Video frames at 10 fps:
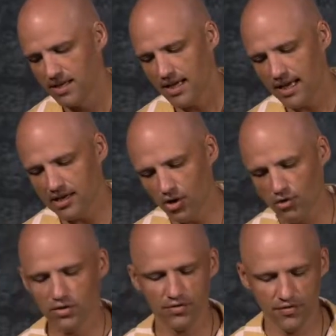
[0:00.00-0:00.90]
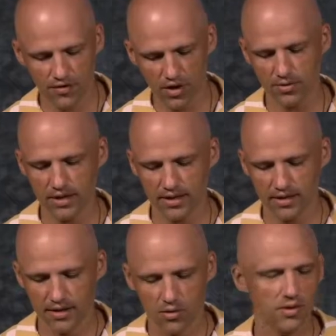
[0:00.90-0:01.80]
and overflowing
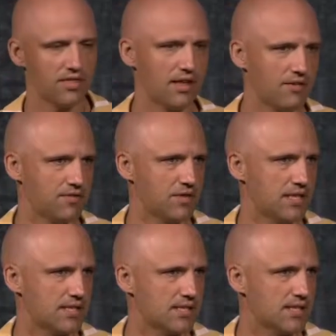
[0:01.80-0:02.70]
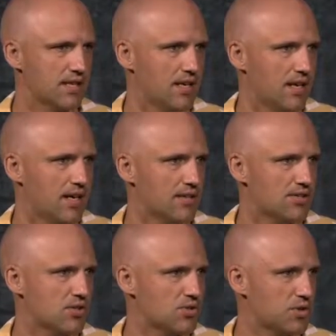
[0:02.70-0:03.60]
with thankfulness.
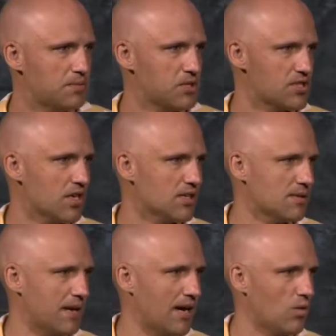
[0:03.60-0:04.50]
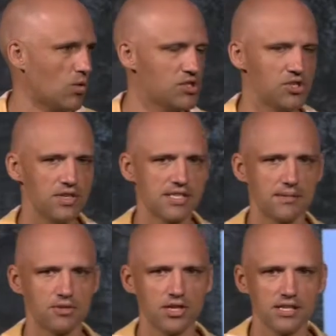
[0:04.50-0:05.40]
So Scripture talks about once you
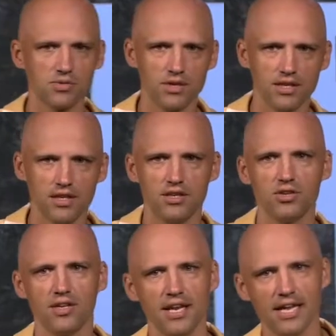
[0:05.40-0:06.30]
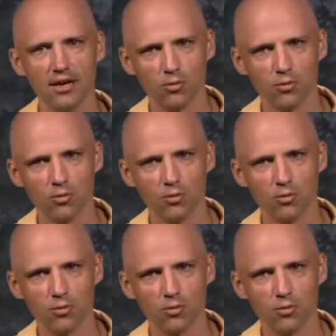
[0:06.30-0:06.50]
accept Christ, what do you need to do? You need to get